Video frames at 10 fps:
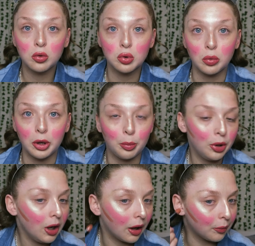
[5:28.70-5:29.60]
know where to
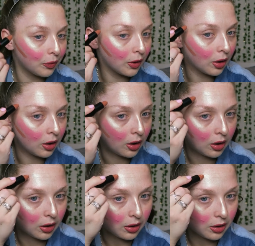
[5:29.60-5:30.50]
put it.
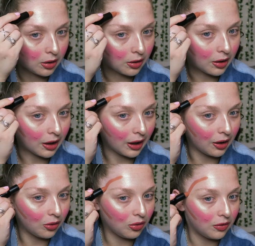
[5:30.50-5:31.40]
Right,
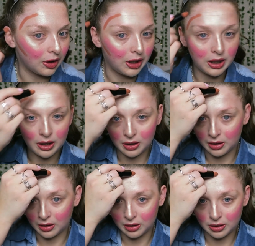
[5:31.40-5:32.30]
and over
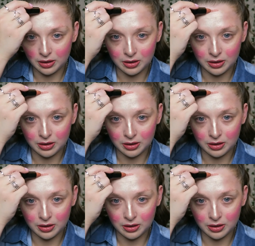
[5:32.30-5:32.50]
here.